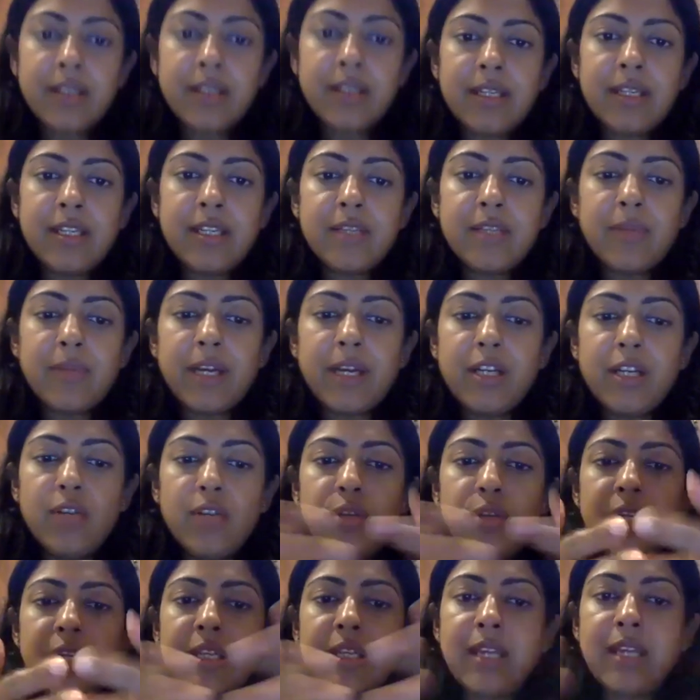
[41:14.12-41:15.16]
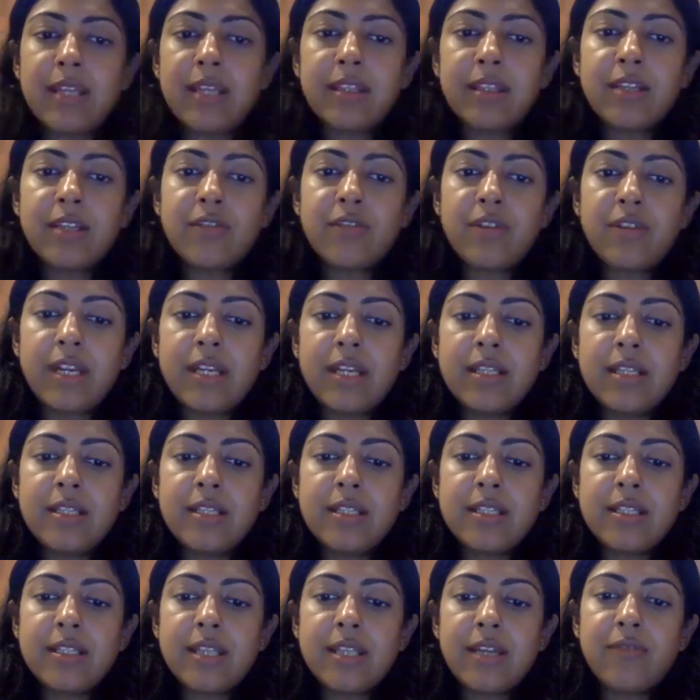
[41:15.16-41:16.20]
it is by looking at the
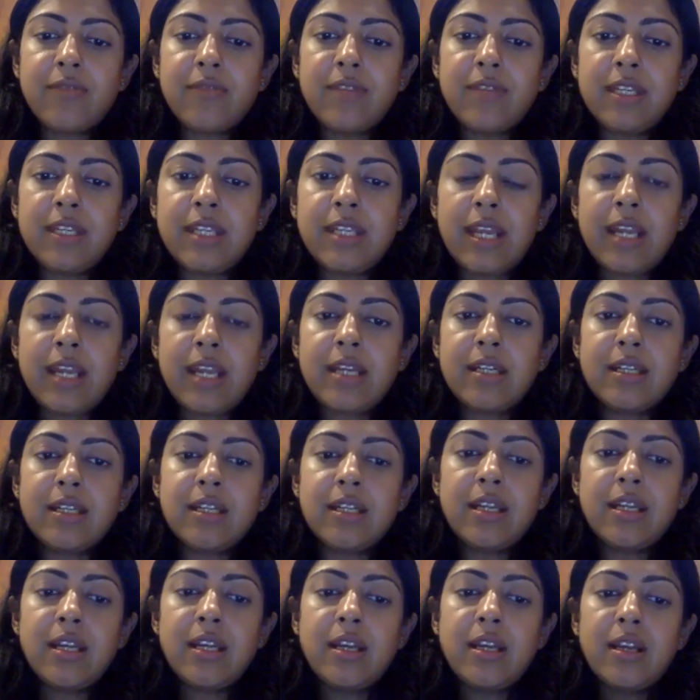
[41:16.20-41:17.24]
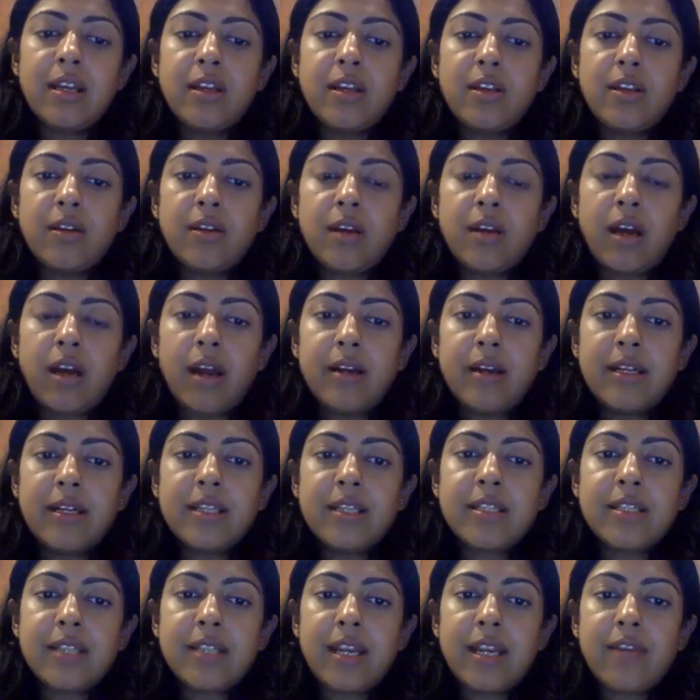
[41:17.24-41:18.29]
trends that we can
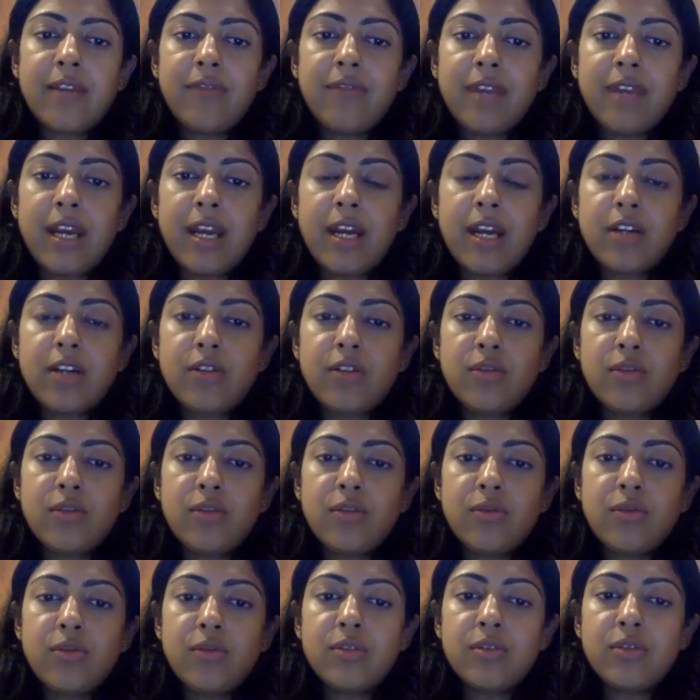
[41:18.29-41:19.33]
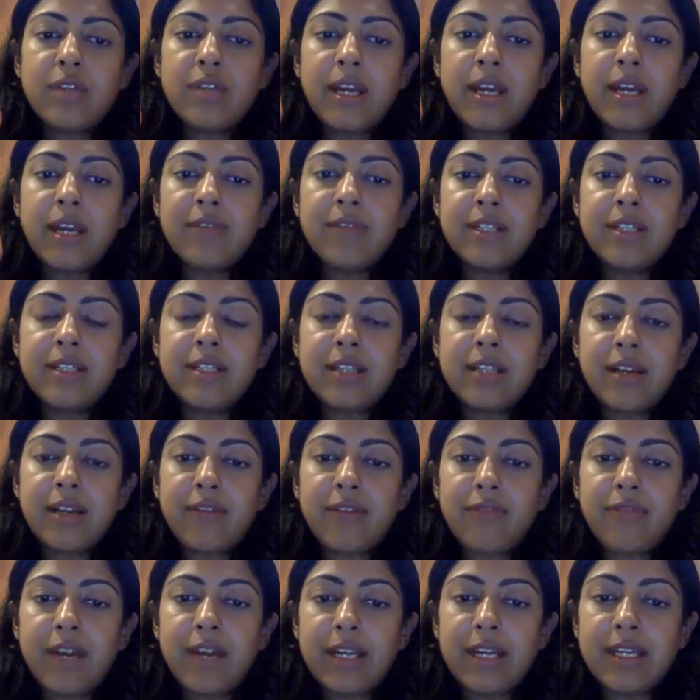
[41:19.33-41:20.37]
understand where to divert
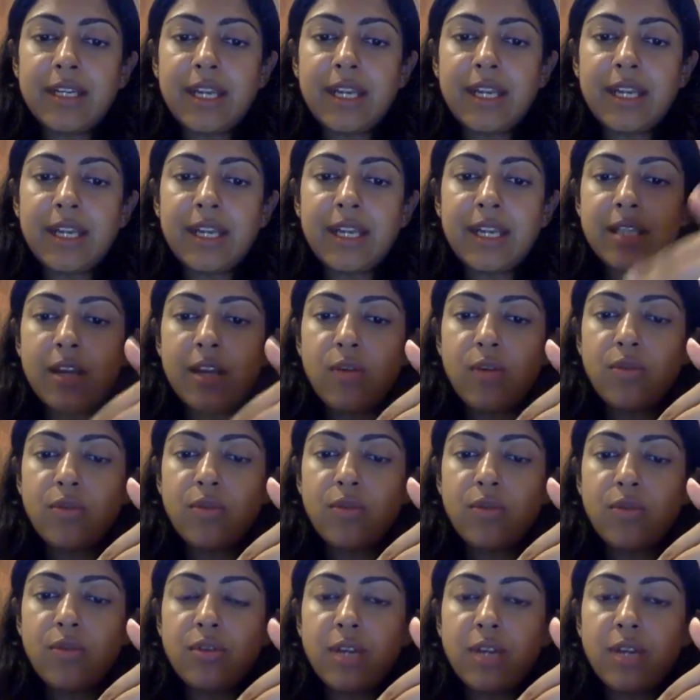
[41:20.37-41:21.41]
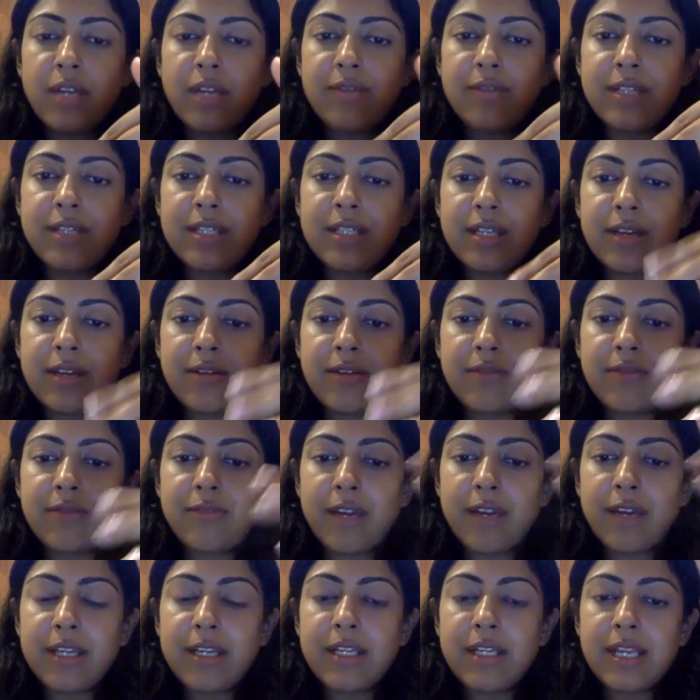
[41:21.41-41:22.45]
our finances, how to divert our
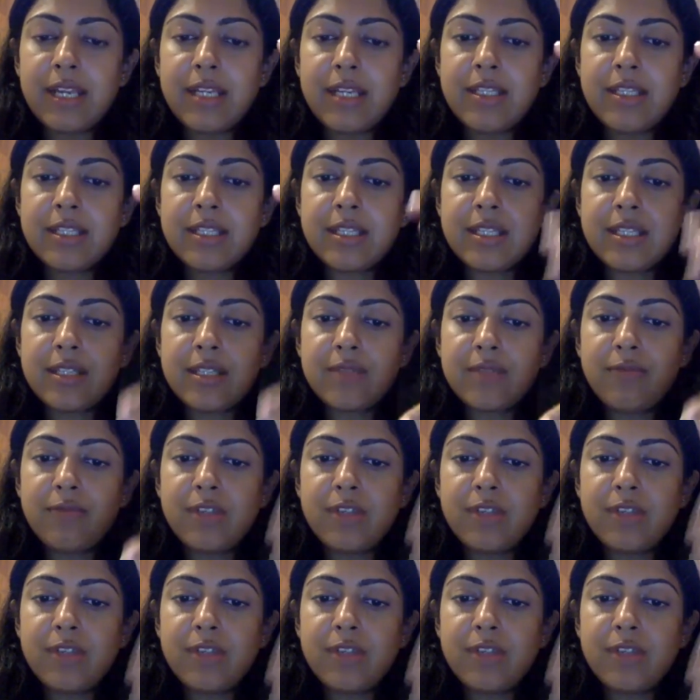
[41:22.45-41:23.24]
finances,